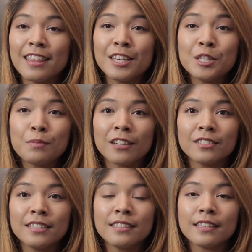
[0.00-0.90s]
These
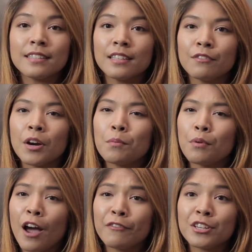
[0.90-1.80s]
penalties can deliver a
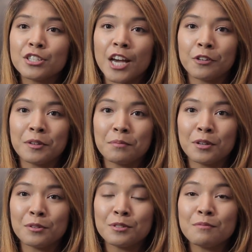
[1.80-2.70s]
profit-shattering
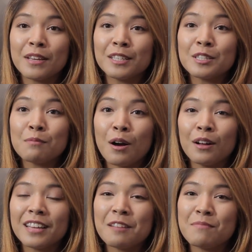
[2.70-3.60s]
blow to many
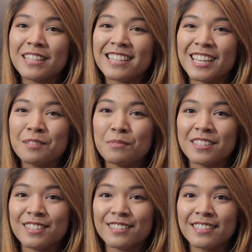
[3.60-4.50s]
small and mid-sized
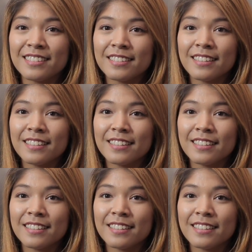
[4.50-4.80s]
businesses.